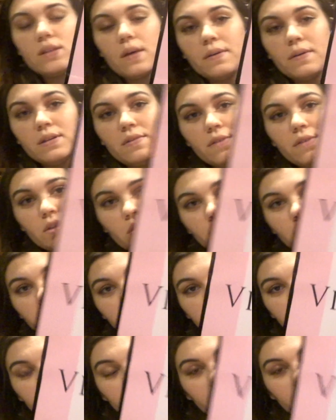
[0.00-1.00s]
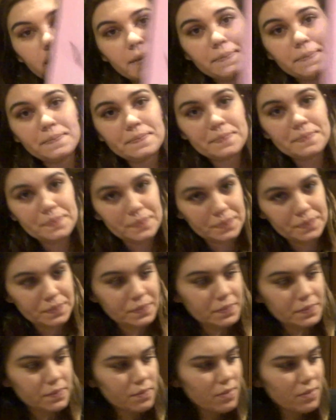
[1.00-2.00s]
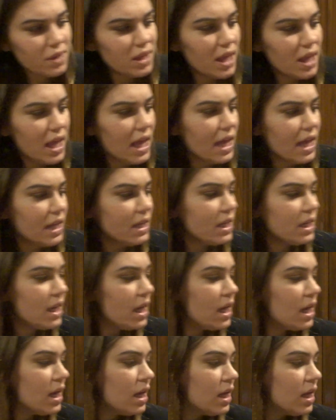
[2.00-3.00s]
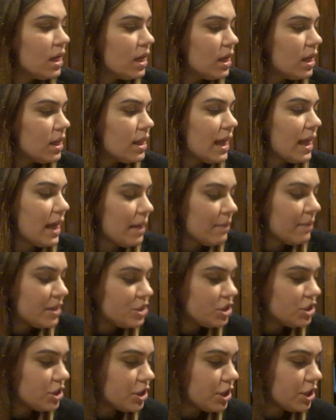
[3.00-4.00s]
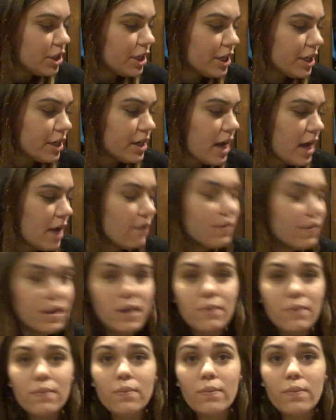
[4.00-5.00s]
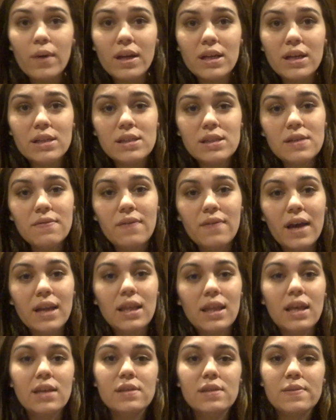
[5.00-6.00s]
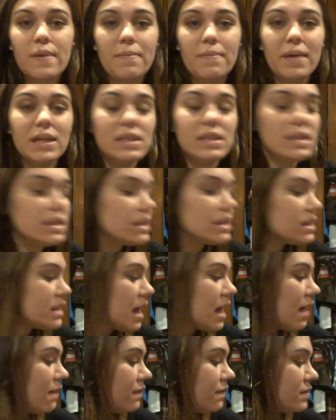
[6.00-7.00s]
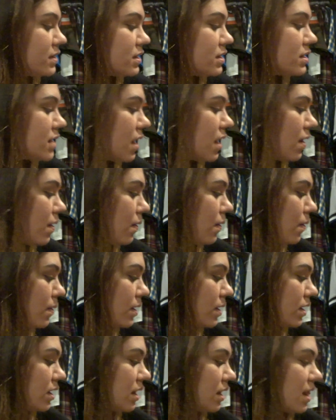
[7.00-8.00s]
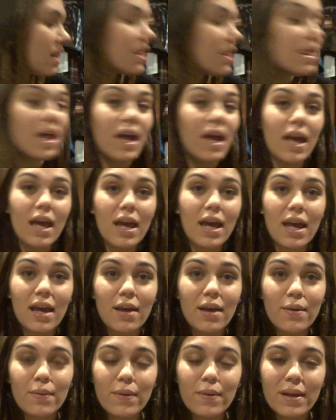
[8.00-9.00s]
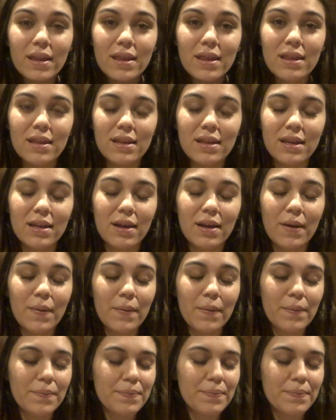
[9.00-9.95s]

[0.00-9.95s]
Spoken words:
I went to Victoria's Secret, and like I mentioned earlier, I really wanted to find like sweatpants and stuff, so they, with, you know,